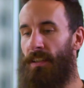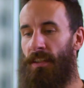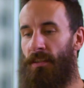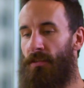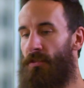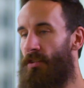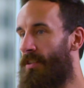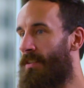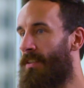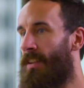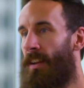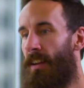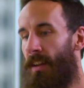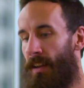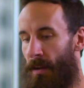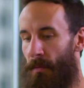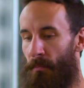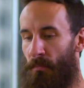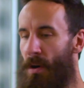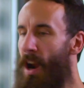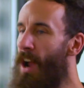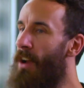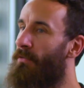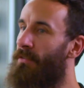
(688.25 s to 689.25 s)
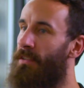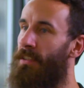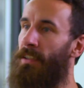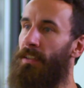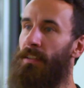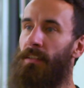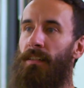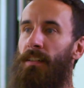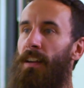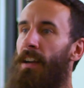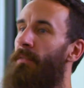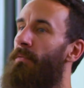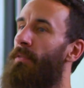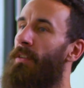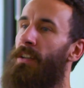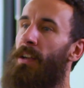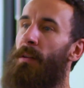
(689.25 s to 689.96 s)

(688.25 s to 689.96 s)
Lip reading: and you just browse it every